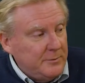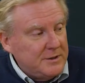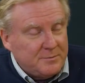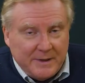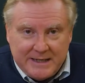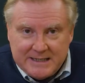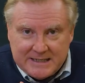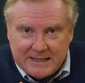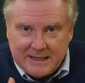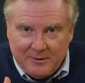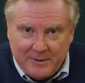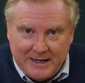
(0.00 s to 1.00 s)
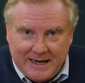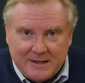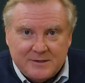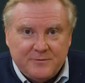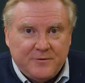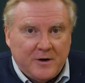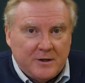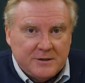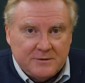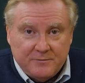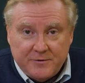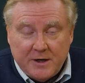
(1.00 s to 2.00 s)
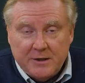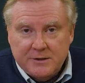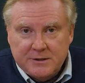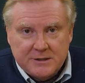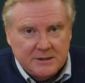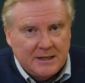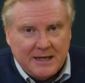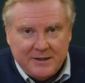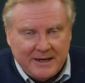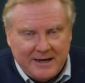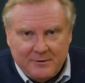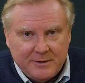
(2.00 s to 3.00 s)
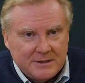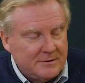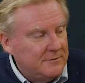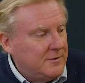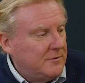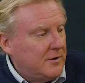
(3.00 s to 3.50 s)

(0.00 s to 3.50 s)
which means that they went out to France and Flanders and other areas of